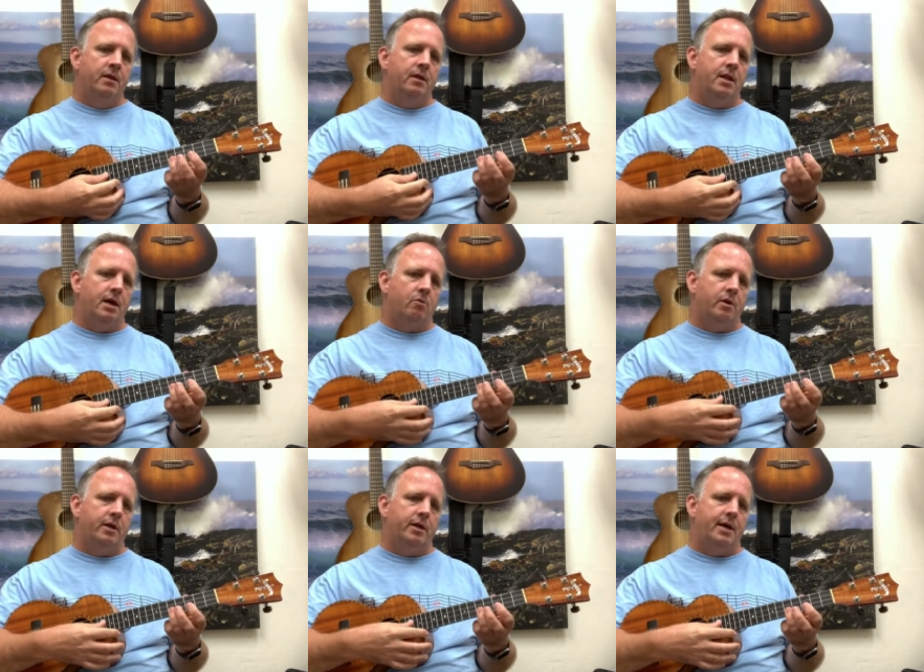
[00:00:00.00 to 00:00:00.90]
Now we're
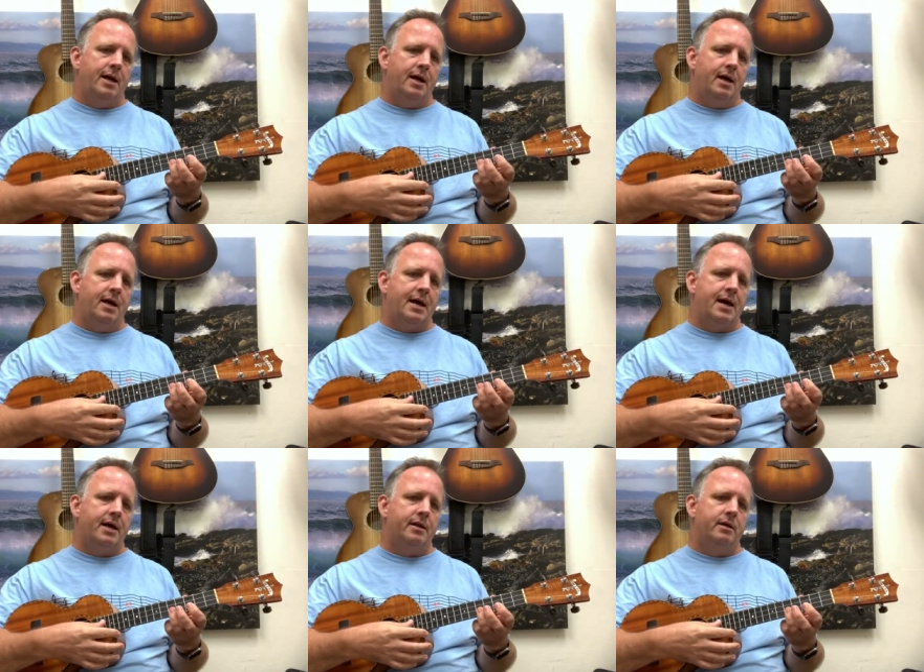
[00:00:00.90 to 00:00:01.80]
going to
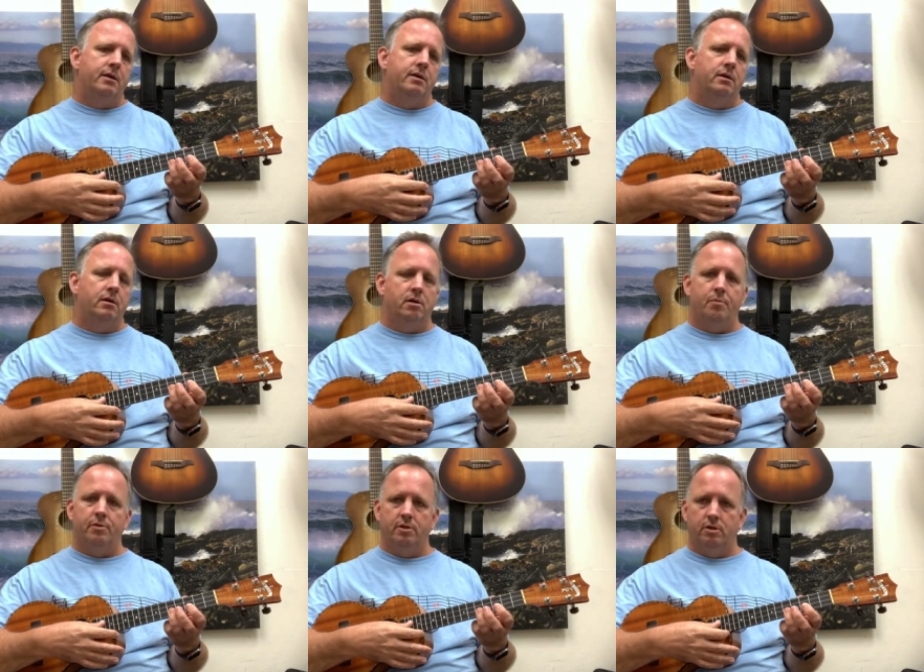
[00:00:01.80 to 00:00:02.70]
add a
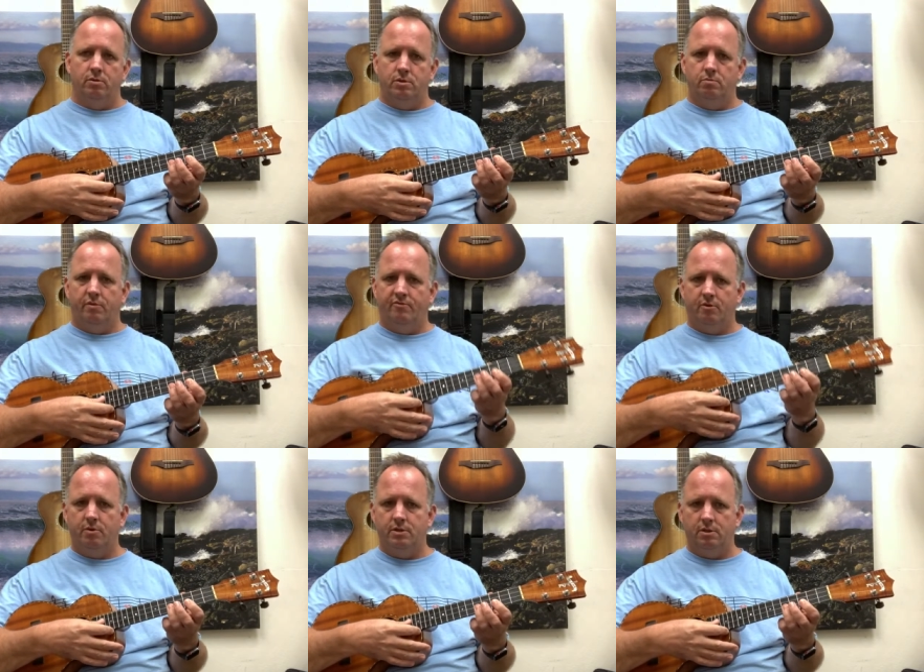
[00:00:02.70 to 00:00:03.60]
couple notes. Before
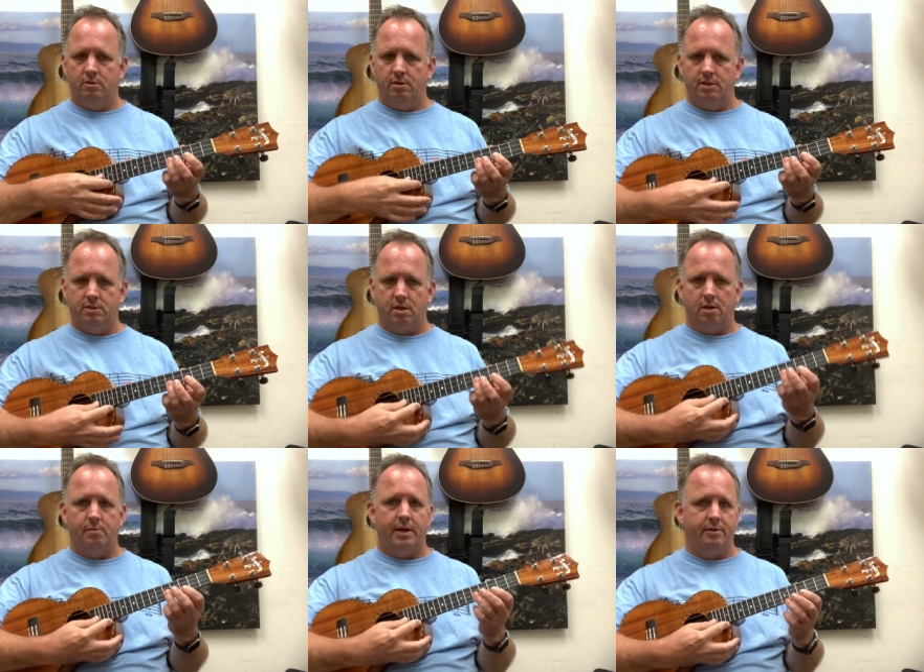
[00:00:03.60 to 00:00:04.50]
we do, let's talk
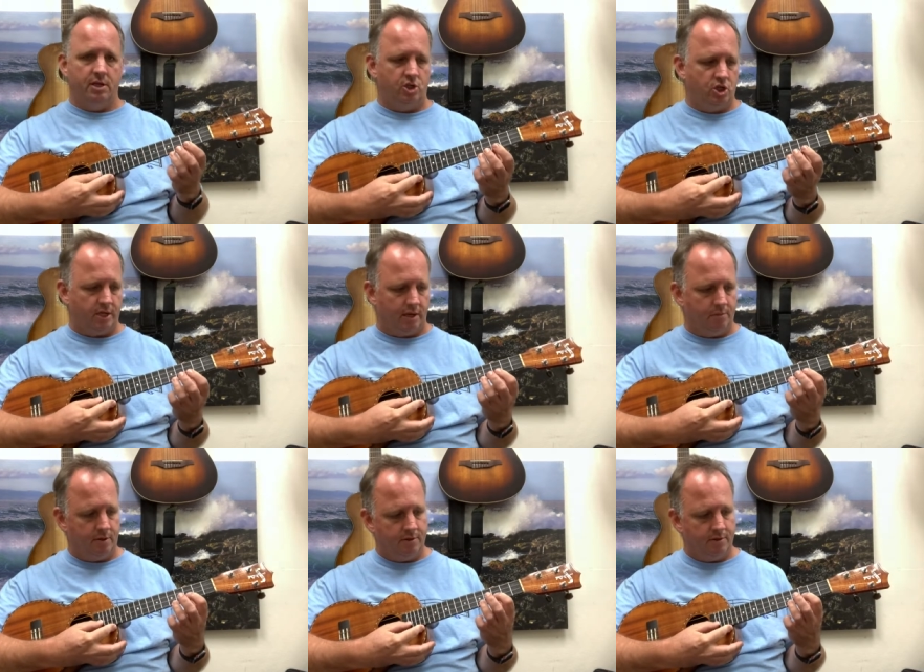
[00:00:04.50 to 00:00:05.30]
about this shape.